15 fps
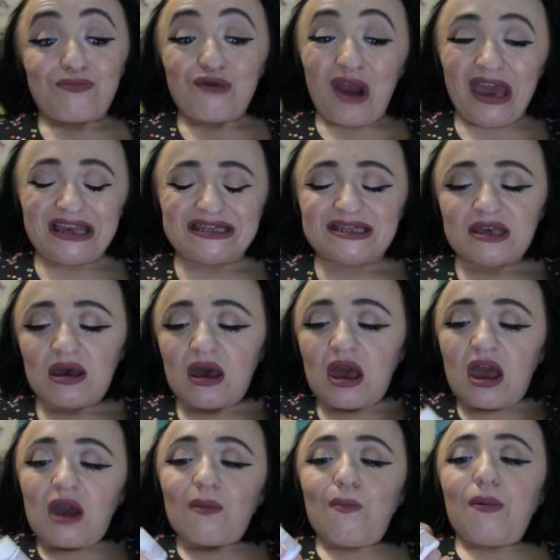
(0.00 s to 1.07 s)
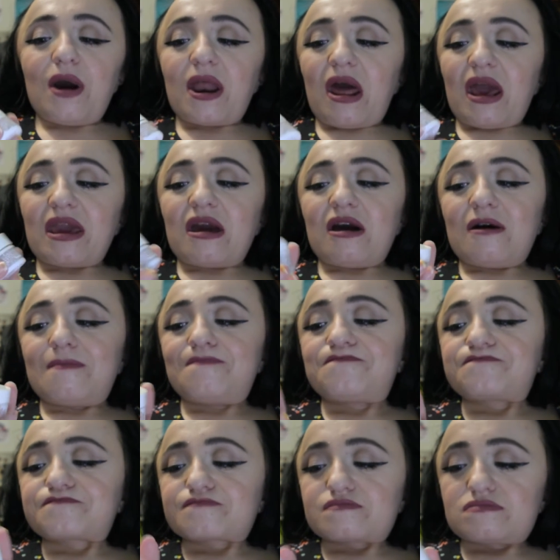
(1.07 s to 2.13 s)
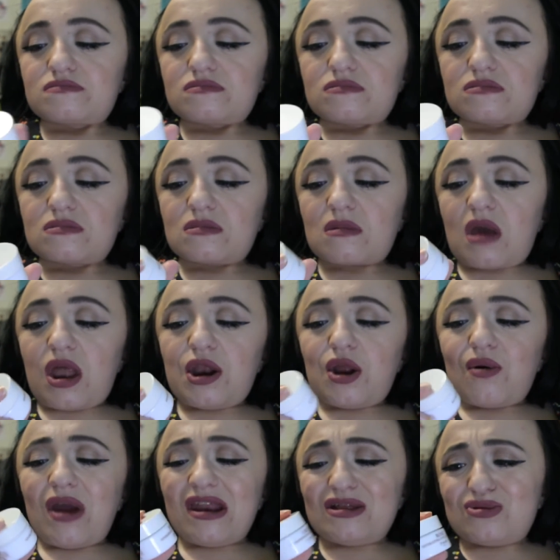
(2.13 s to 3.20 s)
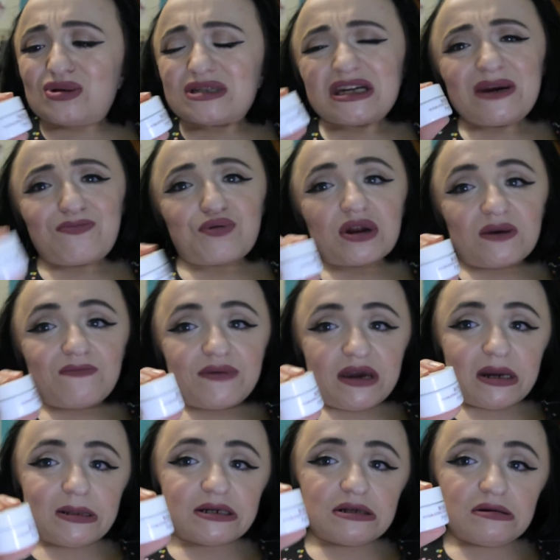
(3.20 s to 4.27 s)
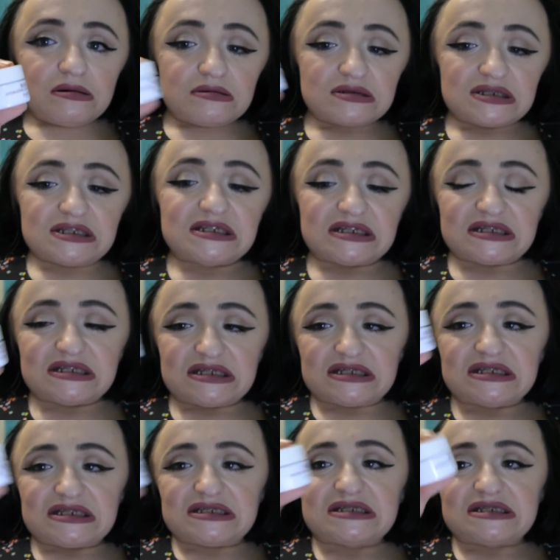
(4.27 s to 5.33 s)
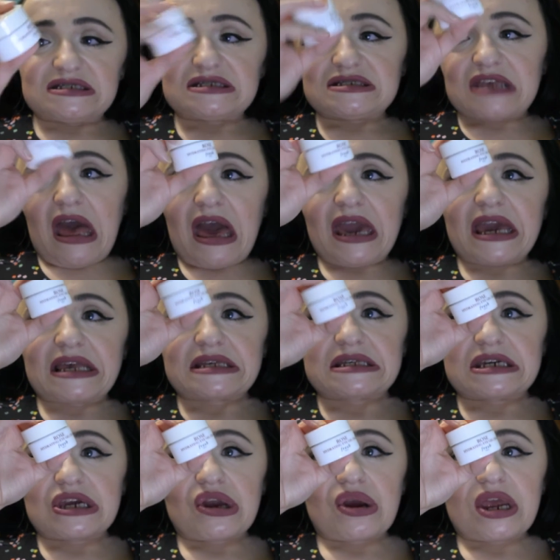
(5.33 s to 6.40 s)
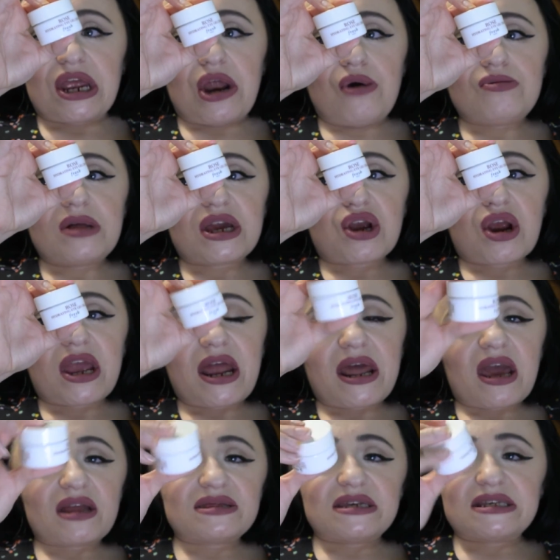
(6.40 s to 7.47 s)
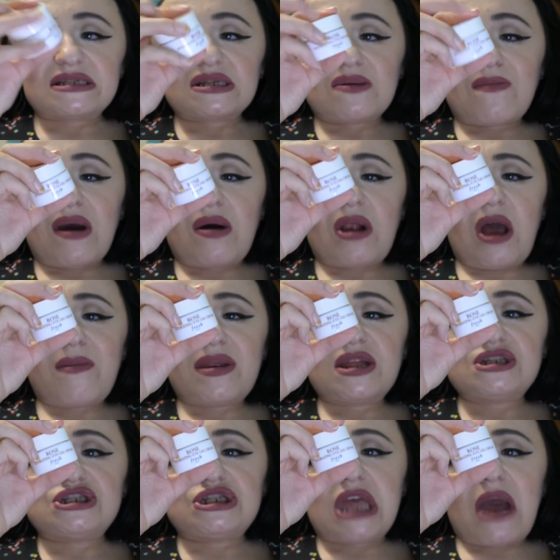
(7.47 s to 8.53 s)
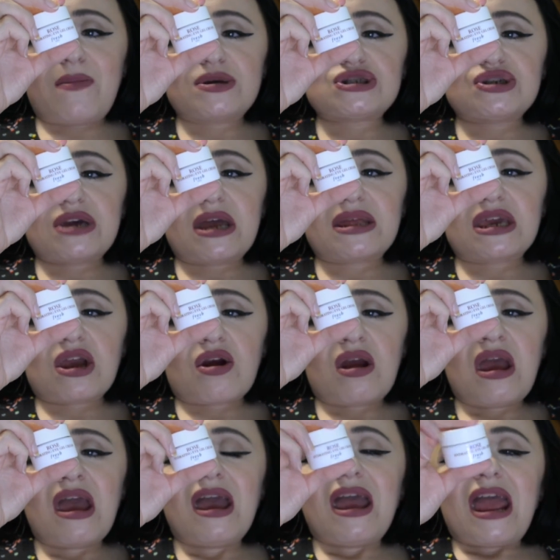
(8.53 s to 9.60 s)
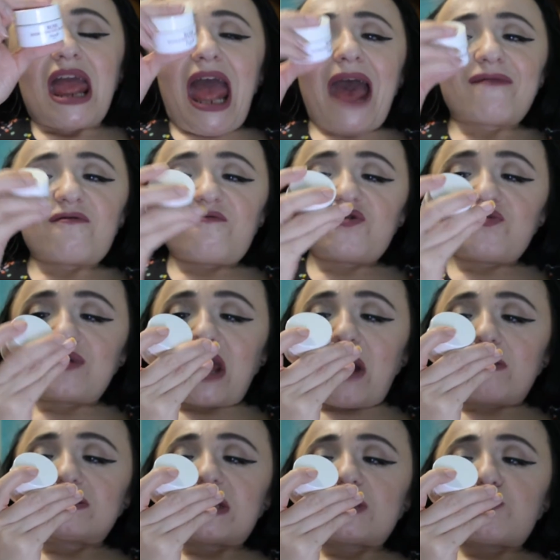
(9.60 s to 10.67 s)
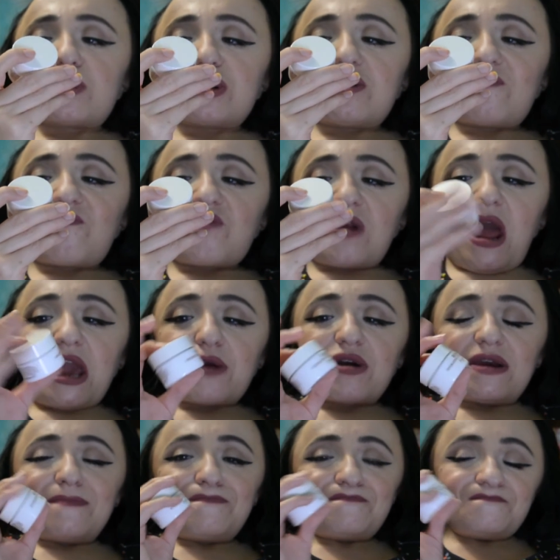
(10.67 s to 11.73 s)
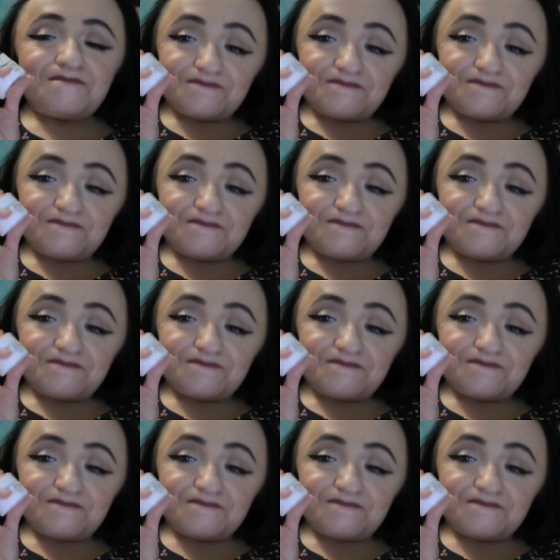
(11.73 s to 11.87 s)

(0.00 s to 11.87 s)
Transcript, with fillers: price, but I uh, I don't know, and it looks like a pretty big little size here, you know? Like you're getting a decent amount. How many how much do you get in here? Half a fluid ounce. That's pretty good for an eye cream.